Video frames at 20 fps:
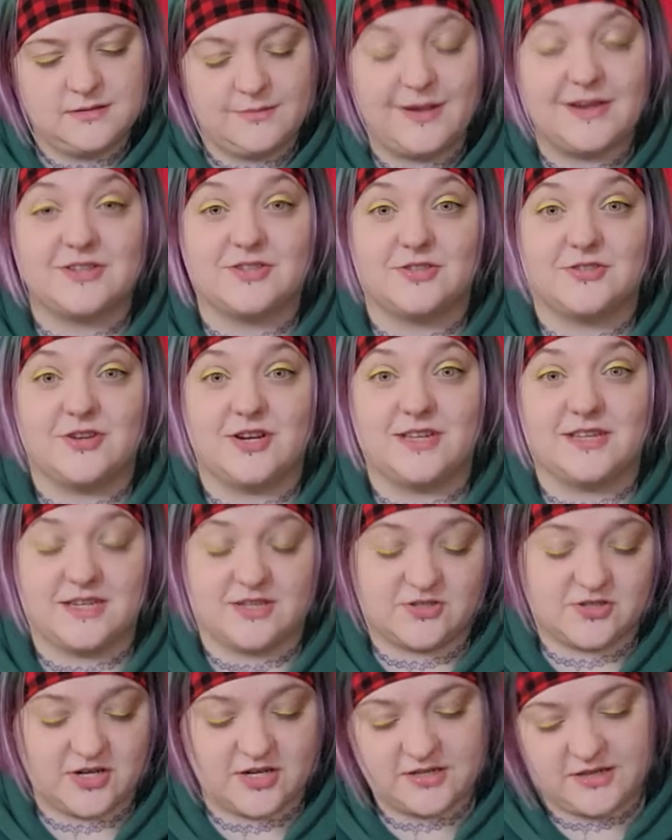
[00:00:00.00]
Actually try that,
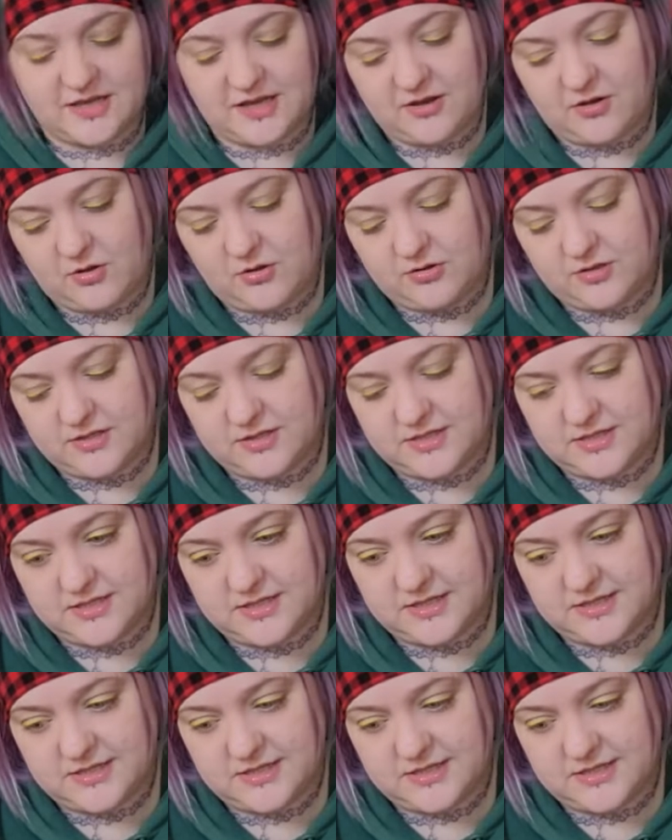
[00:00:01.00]
try and like alter the